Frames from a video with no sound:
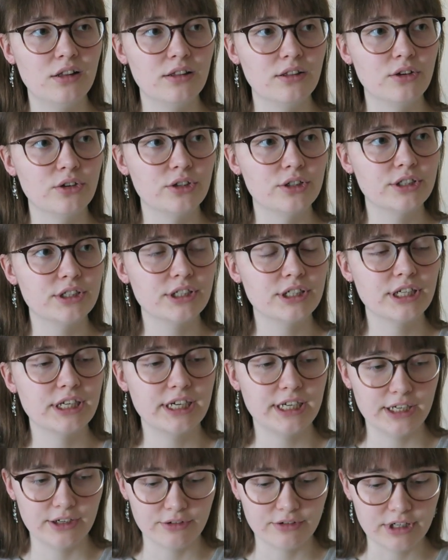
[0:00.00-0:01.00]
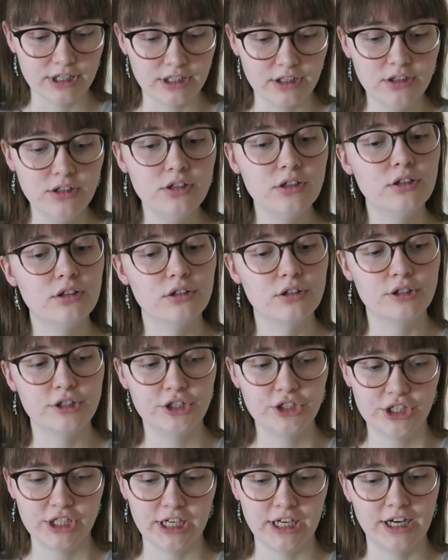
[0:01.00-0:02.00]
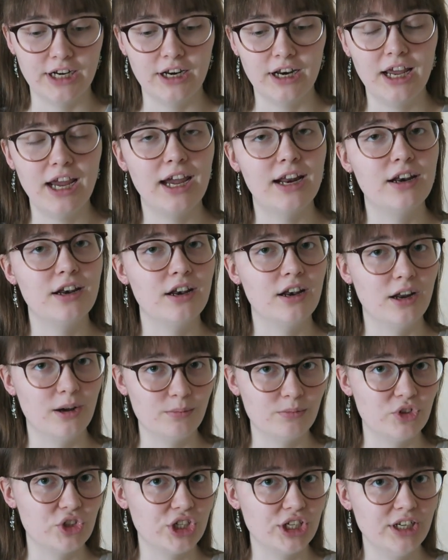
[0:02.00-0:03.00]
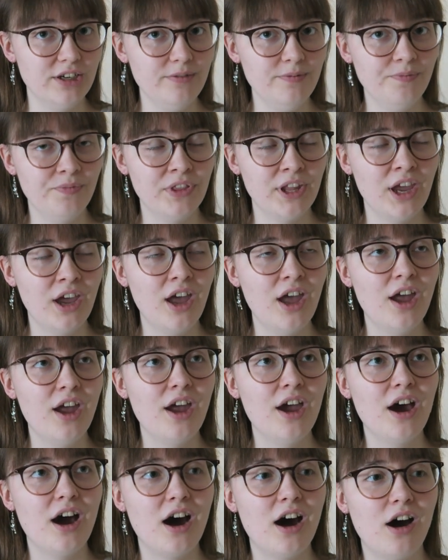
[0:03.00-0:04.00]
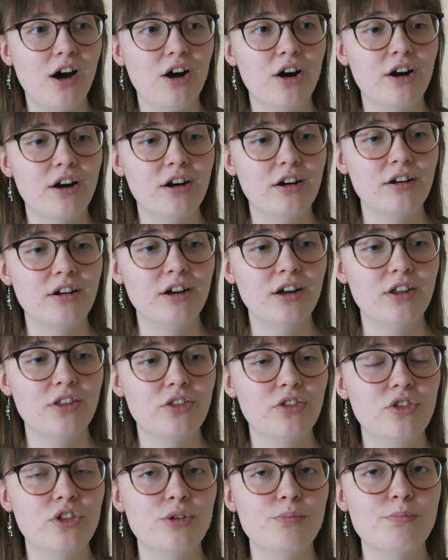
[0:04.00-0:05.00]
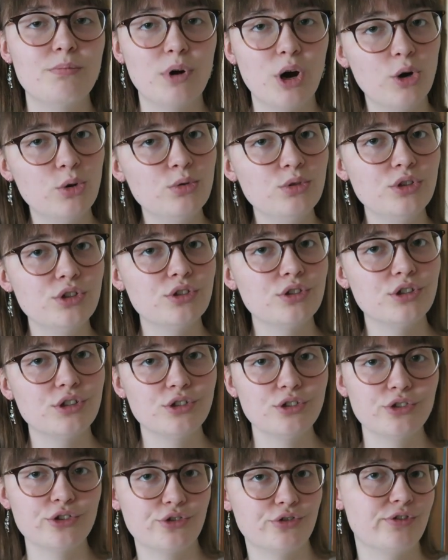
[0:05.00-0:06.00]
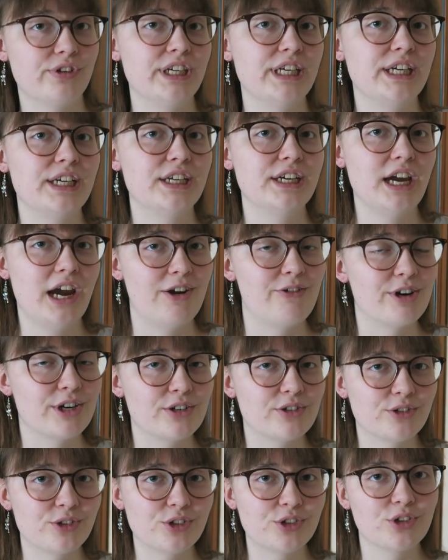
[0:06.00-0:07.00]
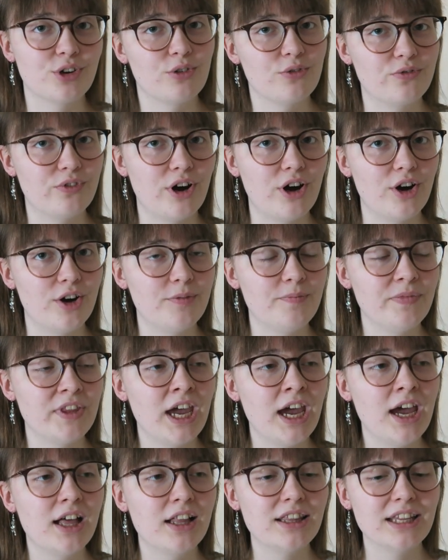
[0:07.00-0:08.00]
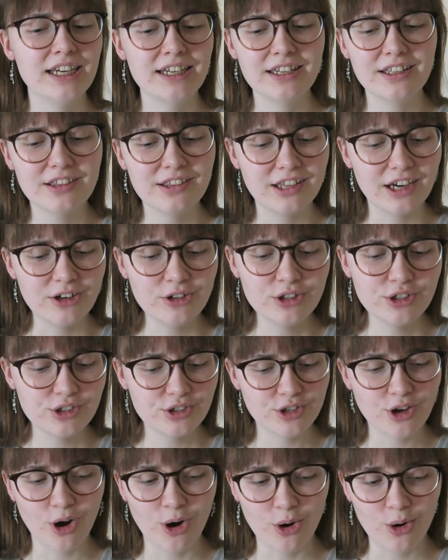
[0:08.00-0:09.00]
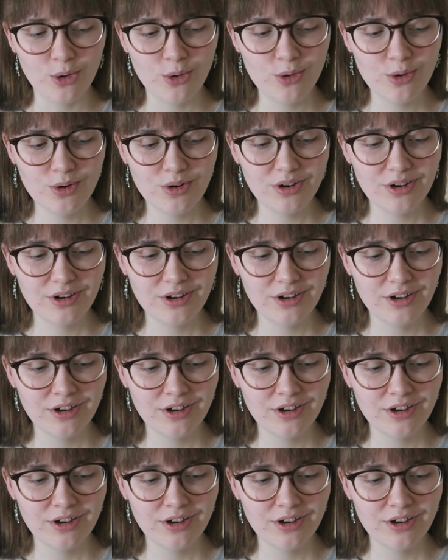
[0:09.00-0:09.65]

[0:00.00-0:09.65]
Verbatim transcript: Lord Kirin, Lord Shin, and Namgi, are the most intriguing characters so far. Like, they're so